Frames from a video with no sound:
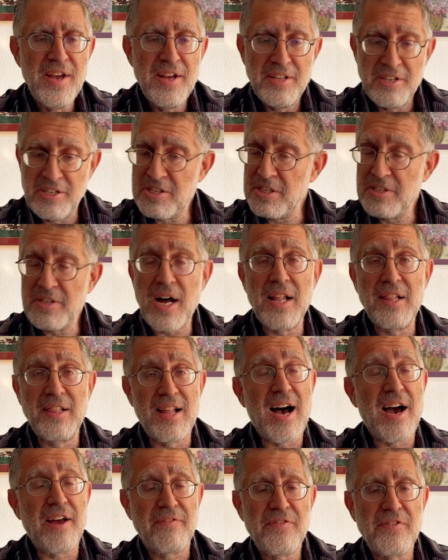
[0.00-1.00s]
This is a
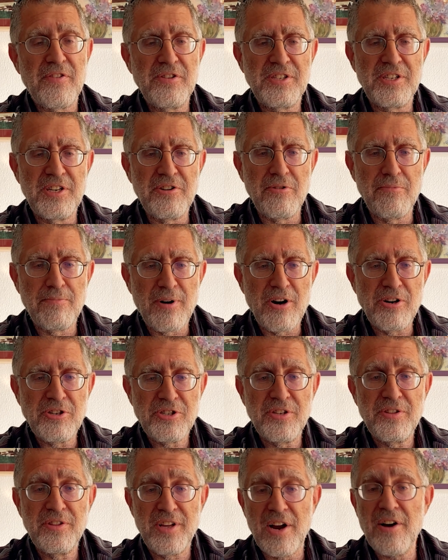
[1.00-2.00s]
lot for a single
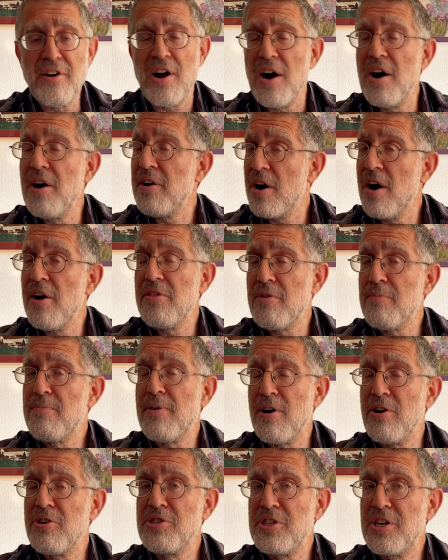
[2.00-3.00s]
Parsha. There are other
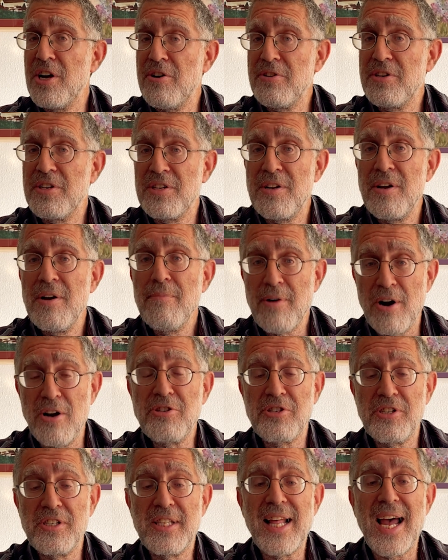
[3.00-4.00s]

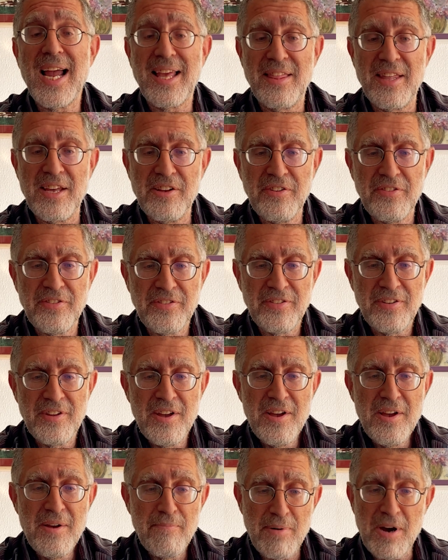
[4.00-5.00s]
Parshas like this,
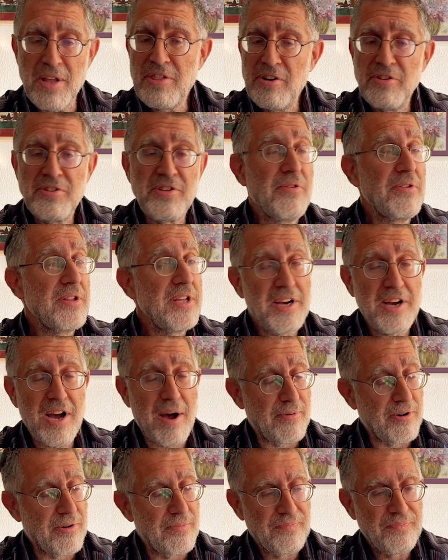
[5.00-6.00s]
but there's only a
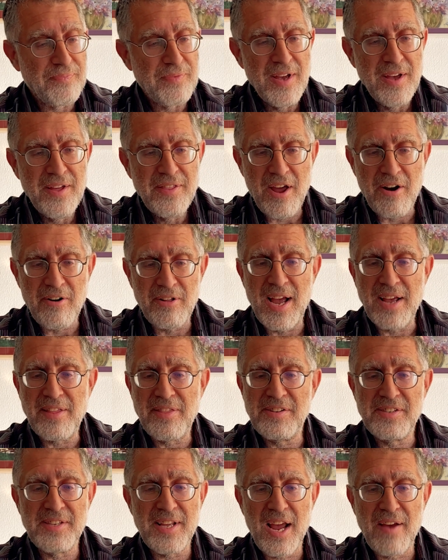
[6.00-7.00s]
couple that are like
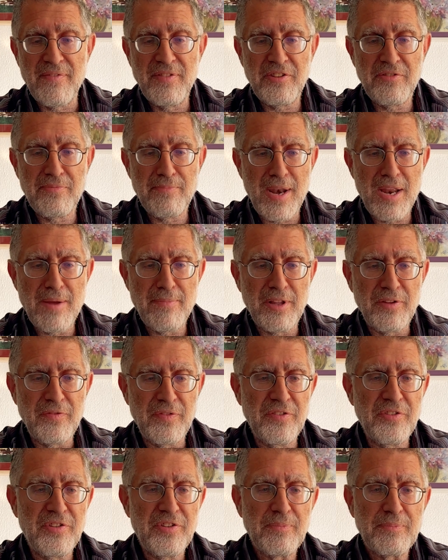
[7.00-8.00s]
this, that have this many
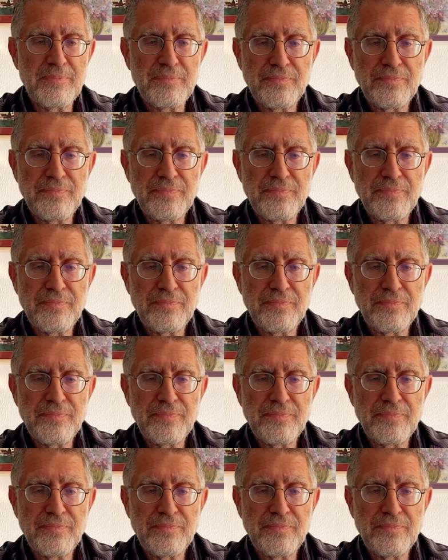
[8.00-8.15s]
mitzvahs.